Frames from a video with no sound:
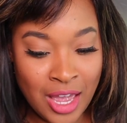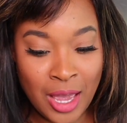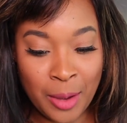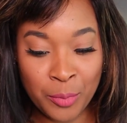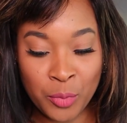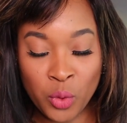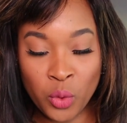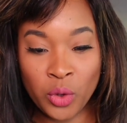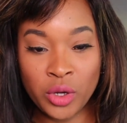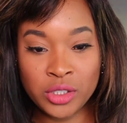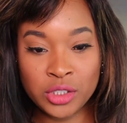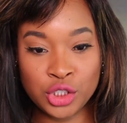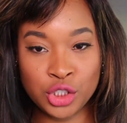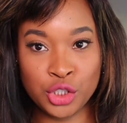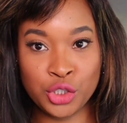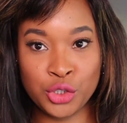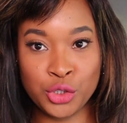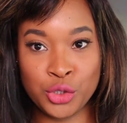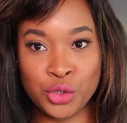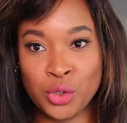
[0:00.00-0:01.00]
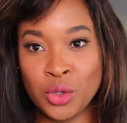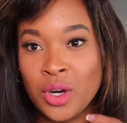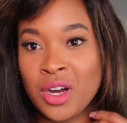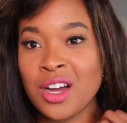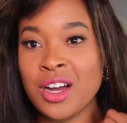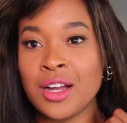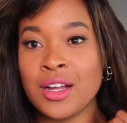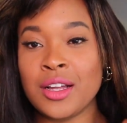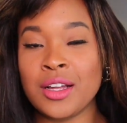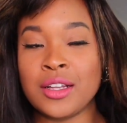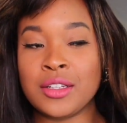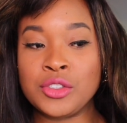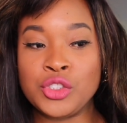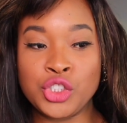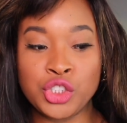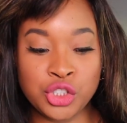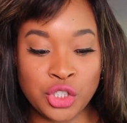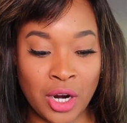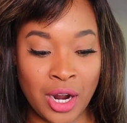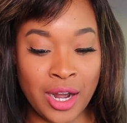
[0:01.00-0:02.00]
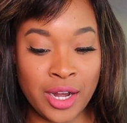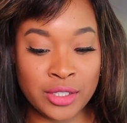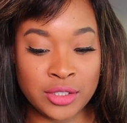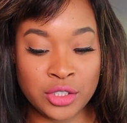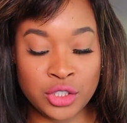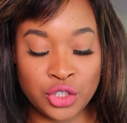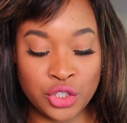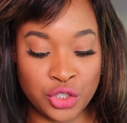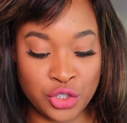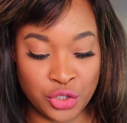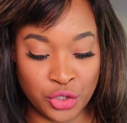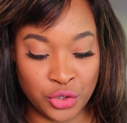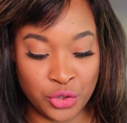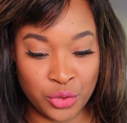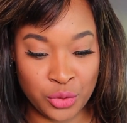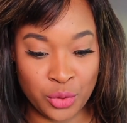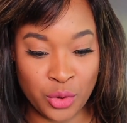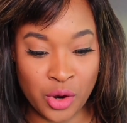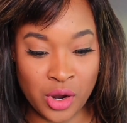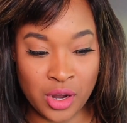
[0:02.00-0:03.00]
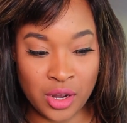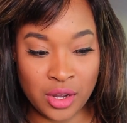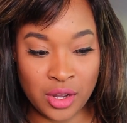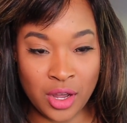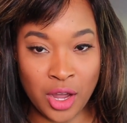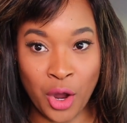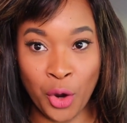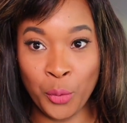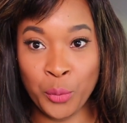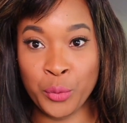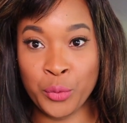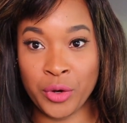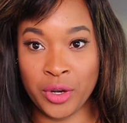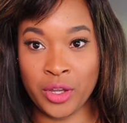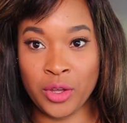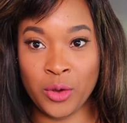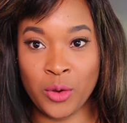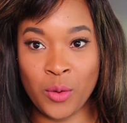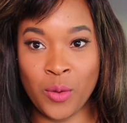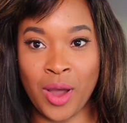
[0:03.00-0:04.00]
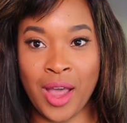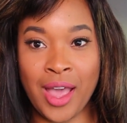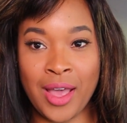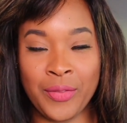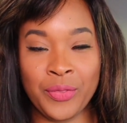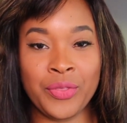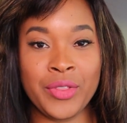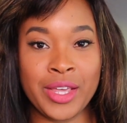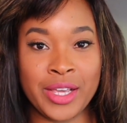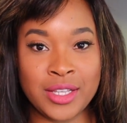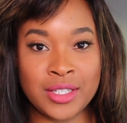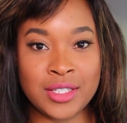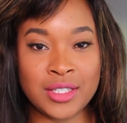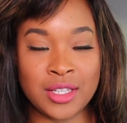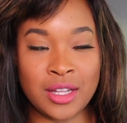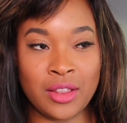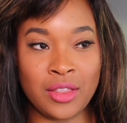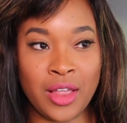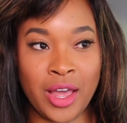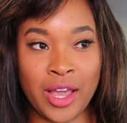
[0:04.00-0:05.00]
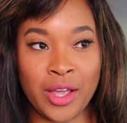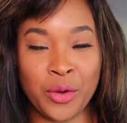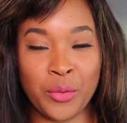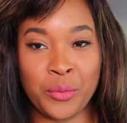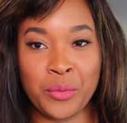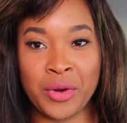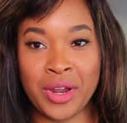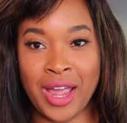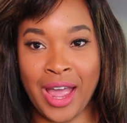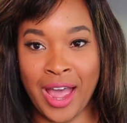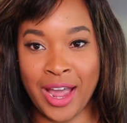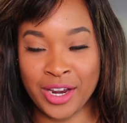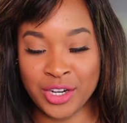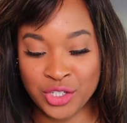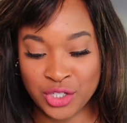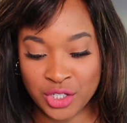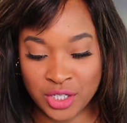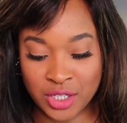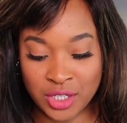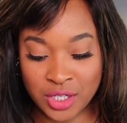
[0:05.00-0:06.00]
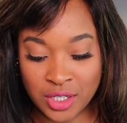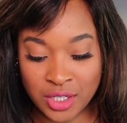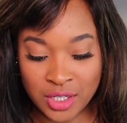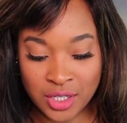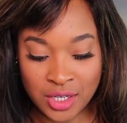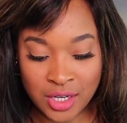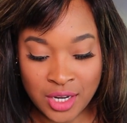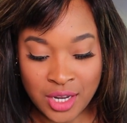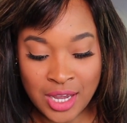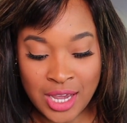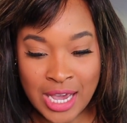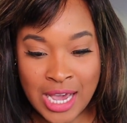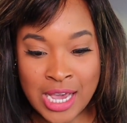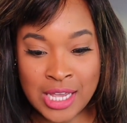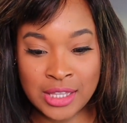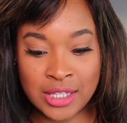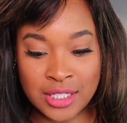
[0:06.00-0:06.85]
I'm going to try to do a reel and this reaction at